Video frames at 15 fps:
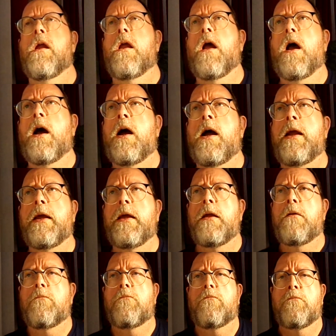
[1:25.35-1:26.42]
I
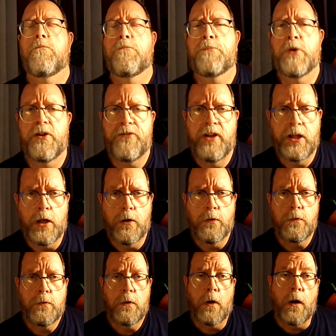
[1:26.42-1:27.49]
put a
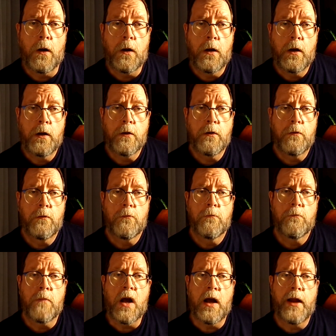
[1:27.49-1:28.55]
video on
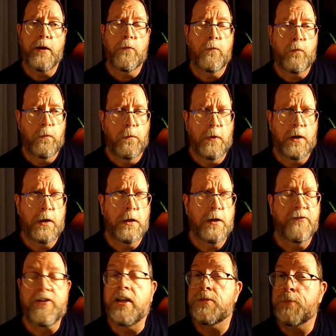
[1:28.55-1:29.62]
my
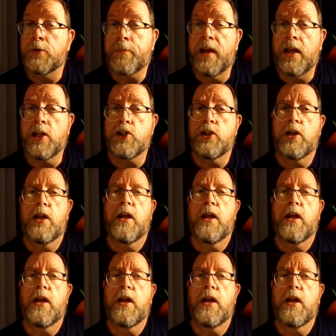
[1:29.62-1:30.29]
Facebook page,